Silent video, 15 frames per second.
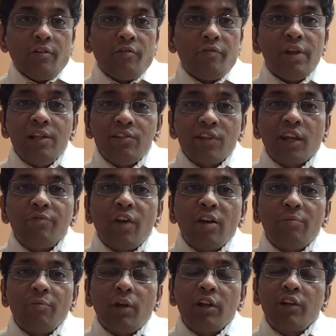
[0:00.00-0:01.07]
Will Sun
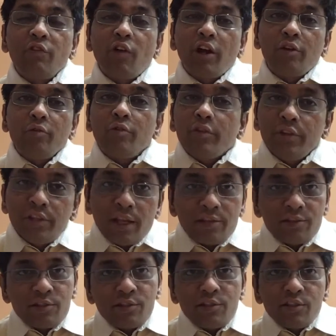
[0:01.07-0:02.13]
Pharma revive?
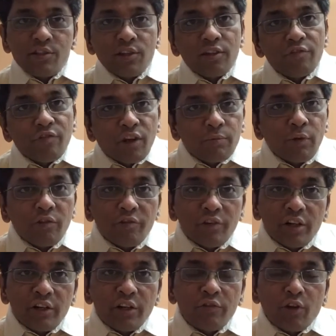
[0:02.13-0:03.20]
Yes, Sun Pharma
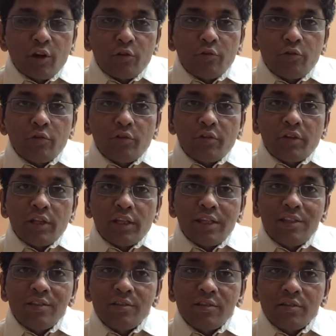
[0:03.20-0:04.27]
will revive.
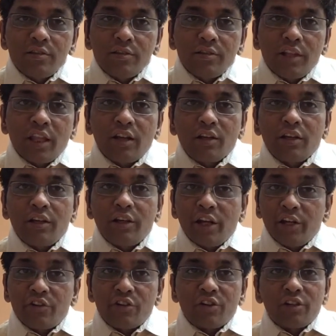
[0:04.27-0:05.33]
Is there a
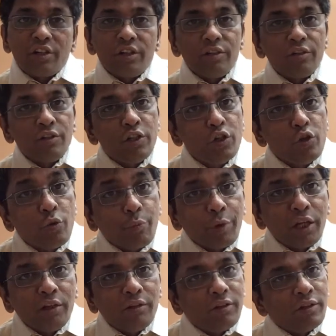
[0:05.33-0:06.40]
great run in
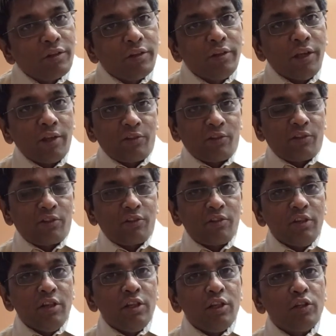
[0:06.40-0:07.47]
Lupin? Yes.
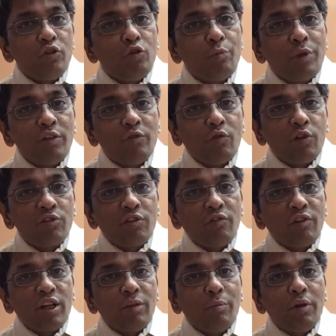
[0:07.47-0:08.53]
Lupin was
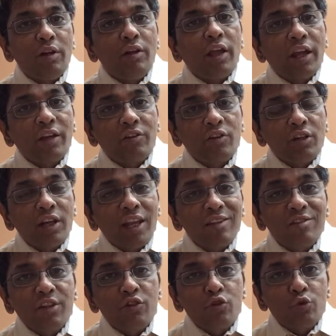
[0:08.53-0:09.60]
available at
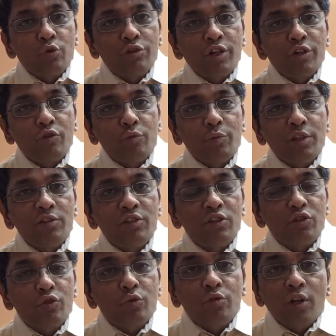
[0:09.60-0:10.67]
less than 200 rupees
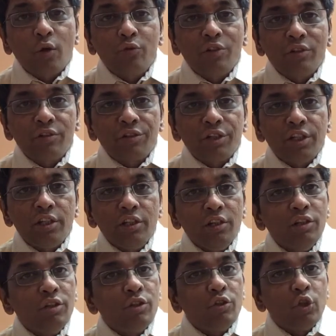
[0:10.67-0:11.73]
in 2003.
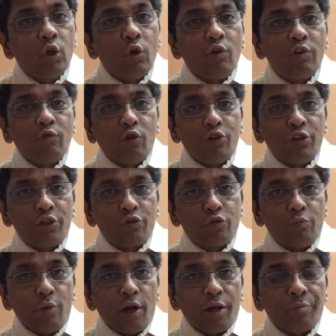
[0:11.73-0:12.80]
No one wanted to
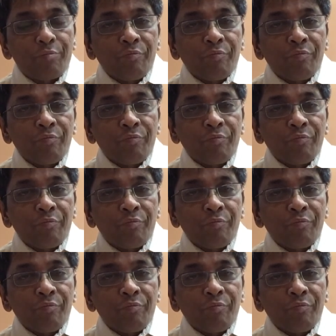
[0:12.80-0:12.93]
buy.